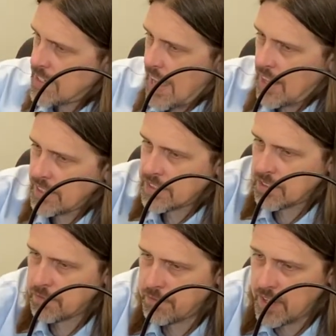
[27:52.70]
Dallas,
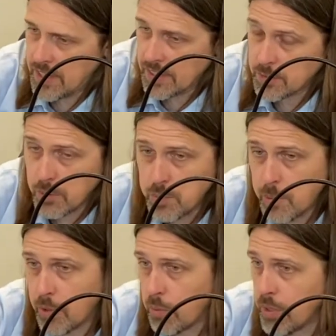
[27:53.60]
and Phoenix. Most
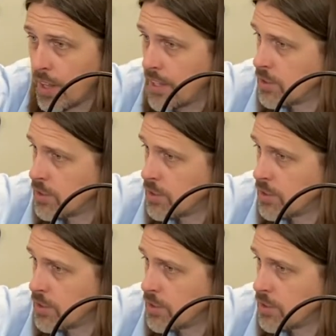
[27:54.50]
people don't realize